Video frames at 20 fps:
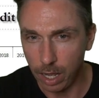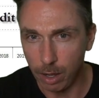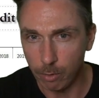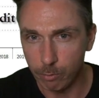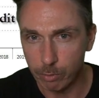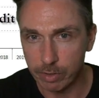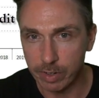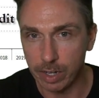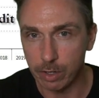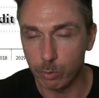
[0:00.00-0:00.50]

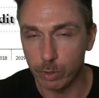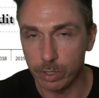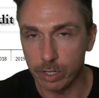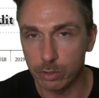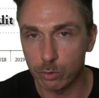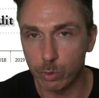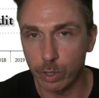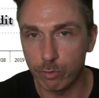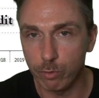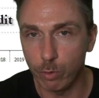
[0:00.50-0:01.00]
We've got one in
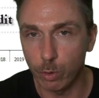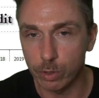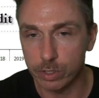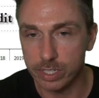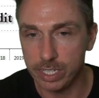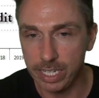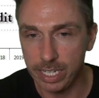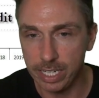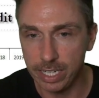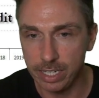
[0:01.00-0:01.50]

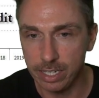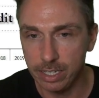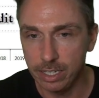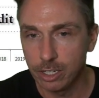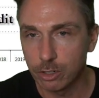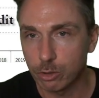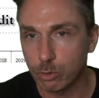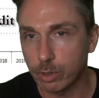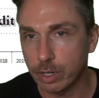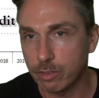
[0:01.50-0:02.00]

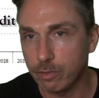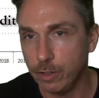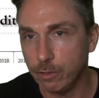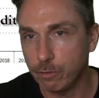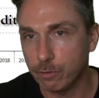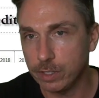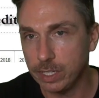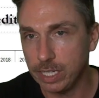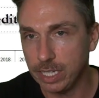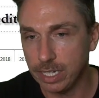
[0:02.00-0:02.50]
2014,
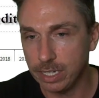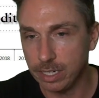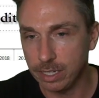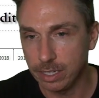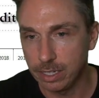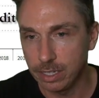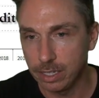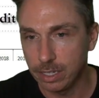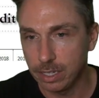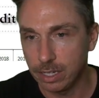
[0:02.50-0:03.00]
2015.
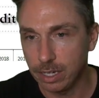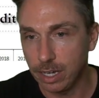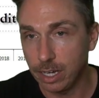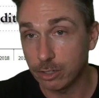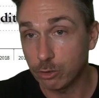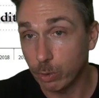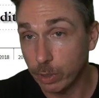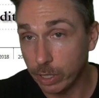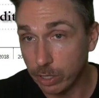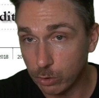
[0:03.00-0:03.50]

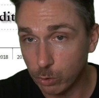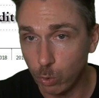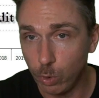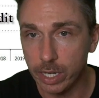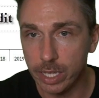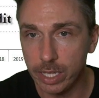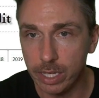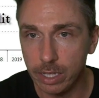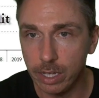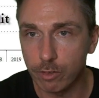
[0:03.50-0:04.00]

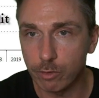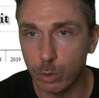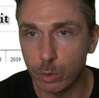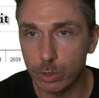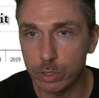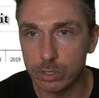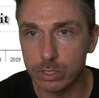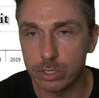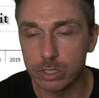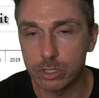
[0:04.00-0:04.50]
2020, of
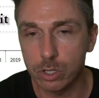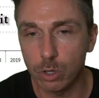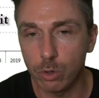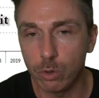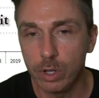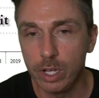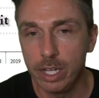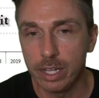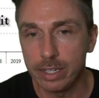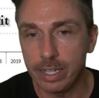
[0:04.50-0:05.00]
course.
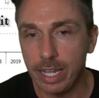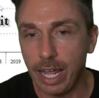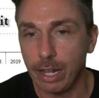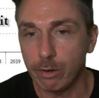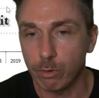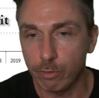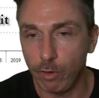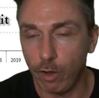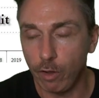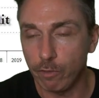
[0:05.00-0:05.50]
So
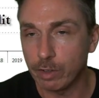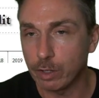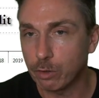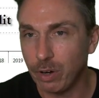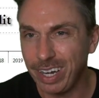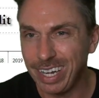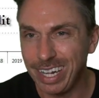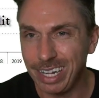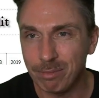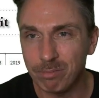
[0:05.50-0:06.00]
non-revolving
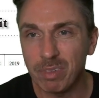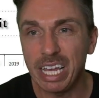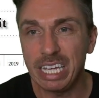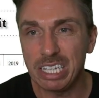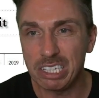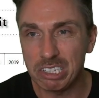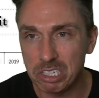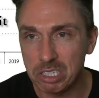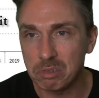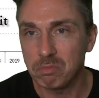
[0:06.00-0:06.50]
credit
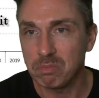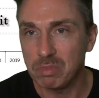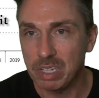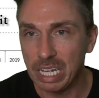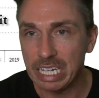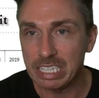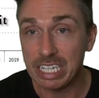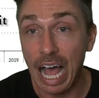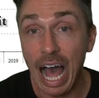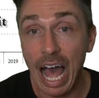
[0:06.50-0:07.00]

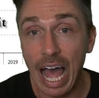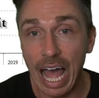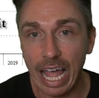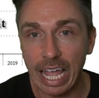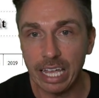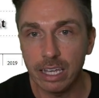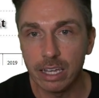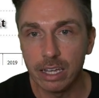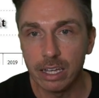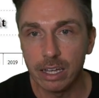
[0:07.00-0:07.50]
it's
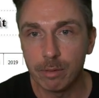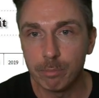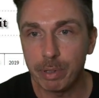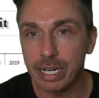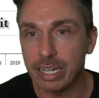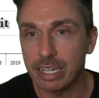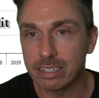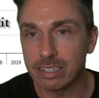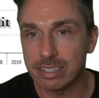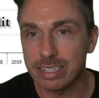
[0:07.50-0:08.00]
high,
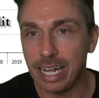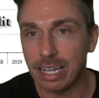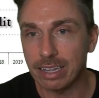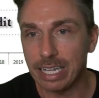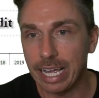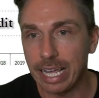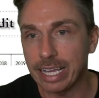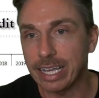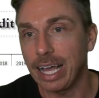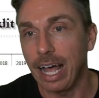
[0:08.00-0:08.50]
but it's not
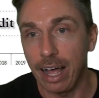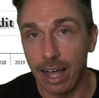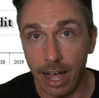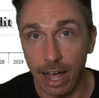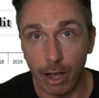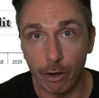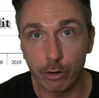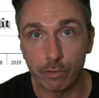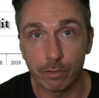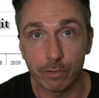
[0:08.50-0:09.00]
like
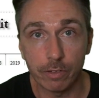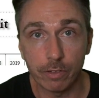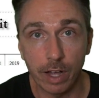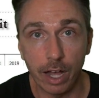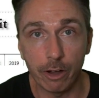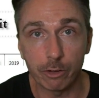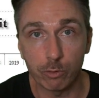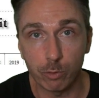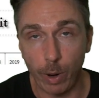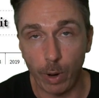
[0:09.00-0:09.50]
out of
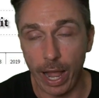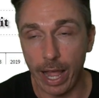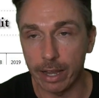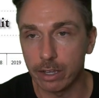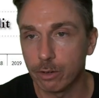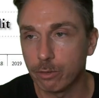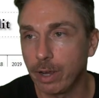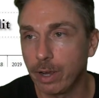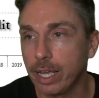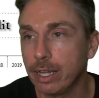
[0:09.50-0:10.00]
whack,
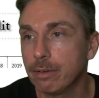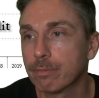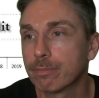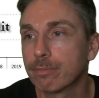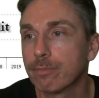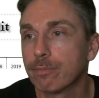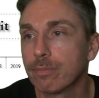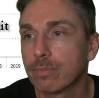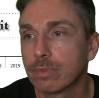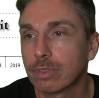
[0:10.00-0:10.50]
right?
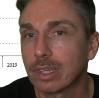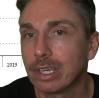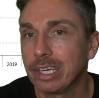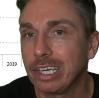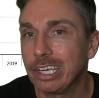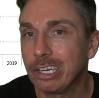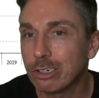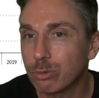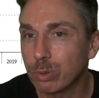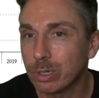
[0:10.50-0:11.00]

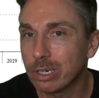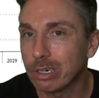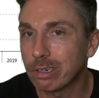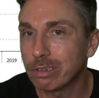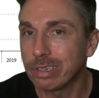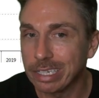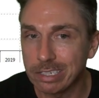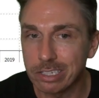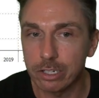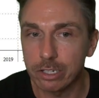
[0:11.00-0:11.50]
Here's where
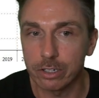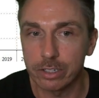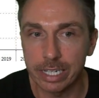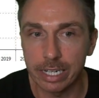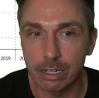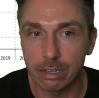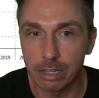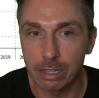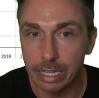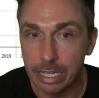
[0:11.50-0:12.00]
things start to
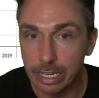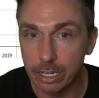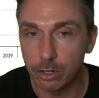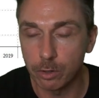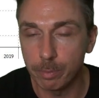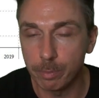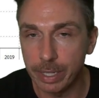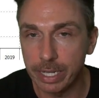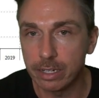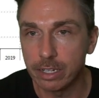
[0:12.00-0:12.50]
get a
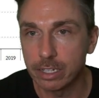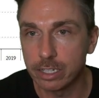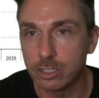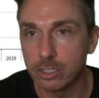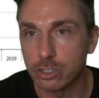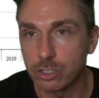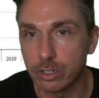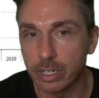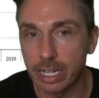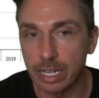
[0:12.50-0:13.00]
little bit
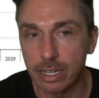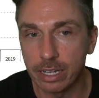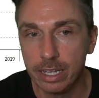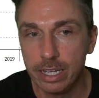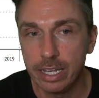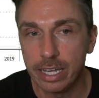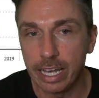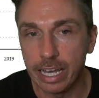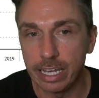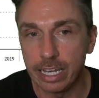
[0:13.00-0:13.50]
concerning,
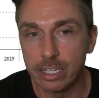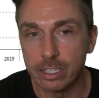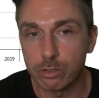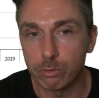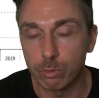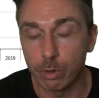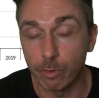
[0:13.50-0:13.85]
is